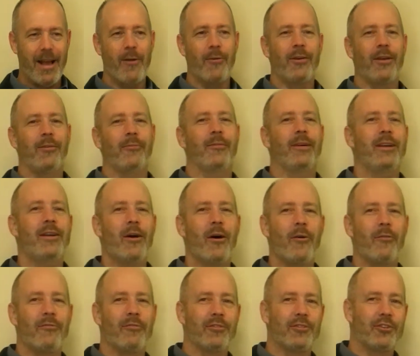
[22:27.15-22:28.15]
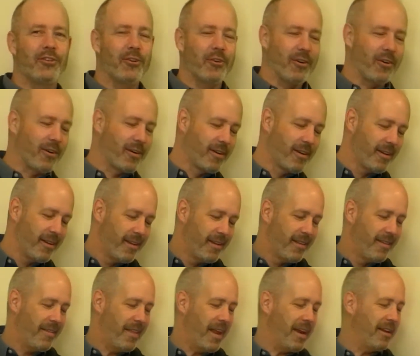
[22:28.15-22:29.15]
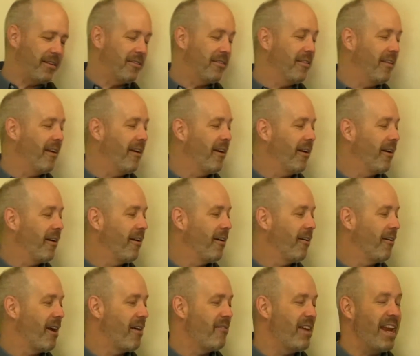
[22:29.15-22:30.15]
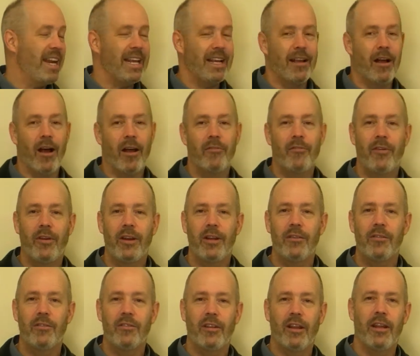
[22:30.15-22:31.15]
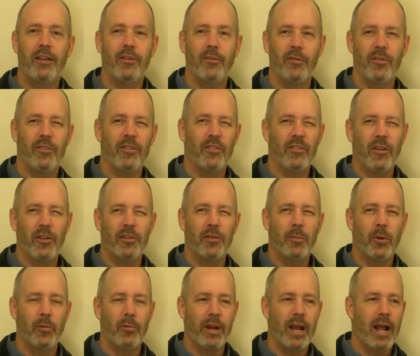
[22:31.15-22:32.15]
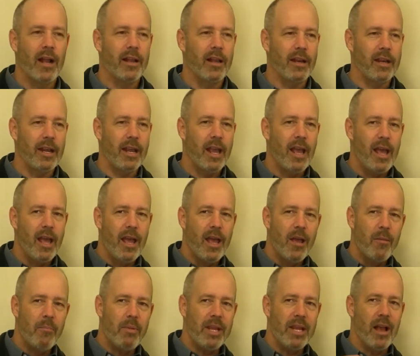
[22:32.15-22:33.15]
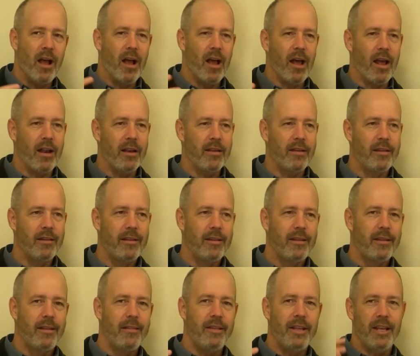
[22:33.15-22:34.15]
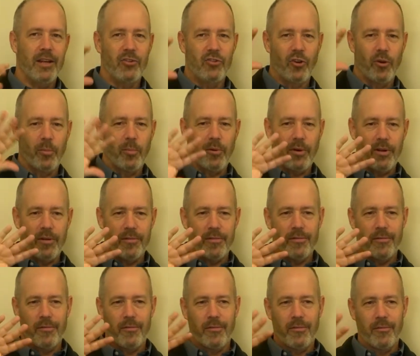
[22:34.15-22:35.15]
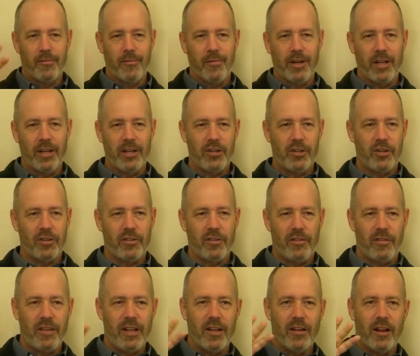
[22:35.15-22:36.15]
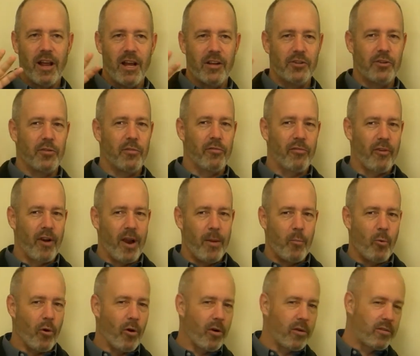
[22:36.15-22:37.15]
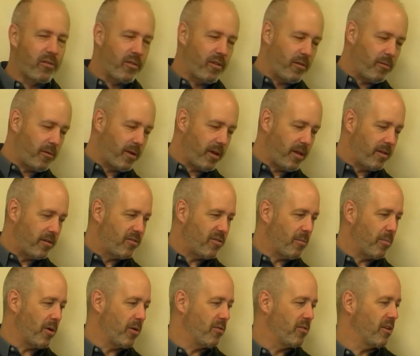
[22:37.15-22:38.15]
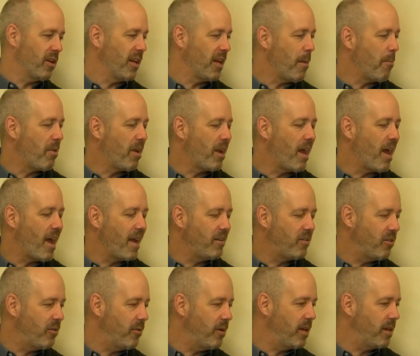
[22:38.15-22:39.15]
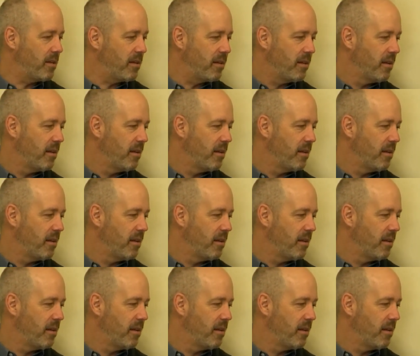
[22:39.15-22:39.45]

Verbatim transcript: how can we know for sure that it's there or have any confidence that there is this ultimate reality beyond the interpretive, religious, and theological frameworks that we supposedly apply to it?